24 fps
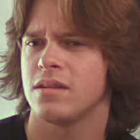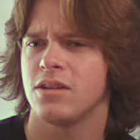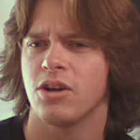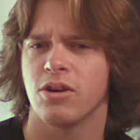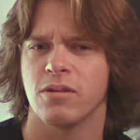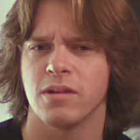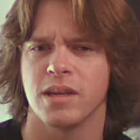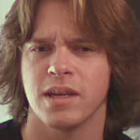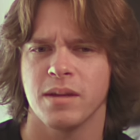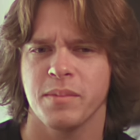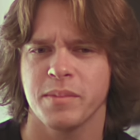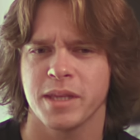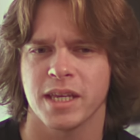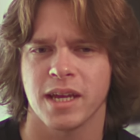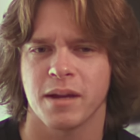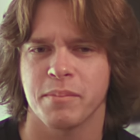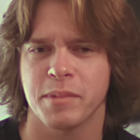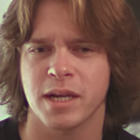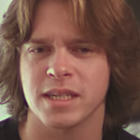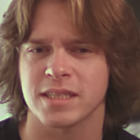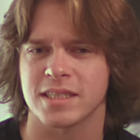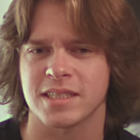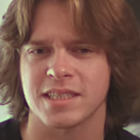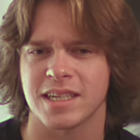No, Emily, I'm
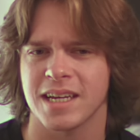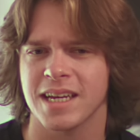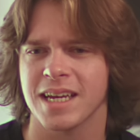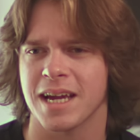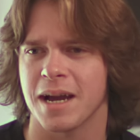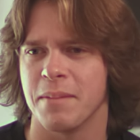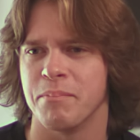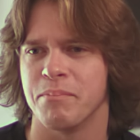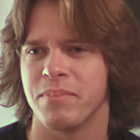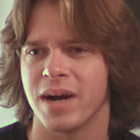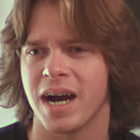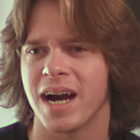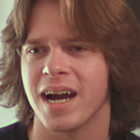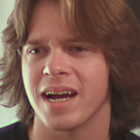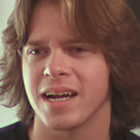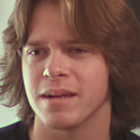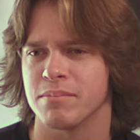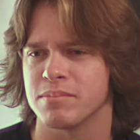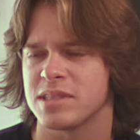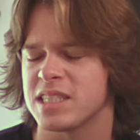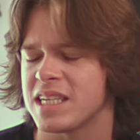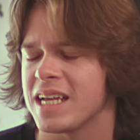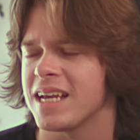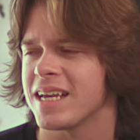not saying I'm bi.
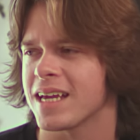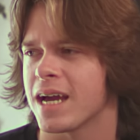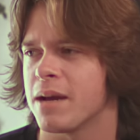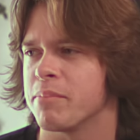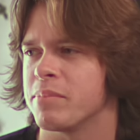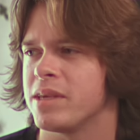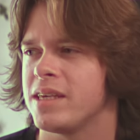I'm saying I'm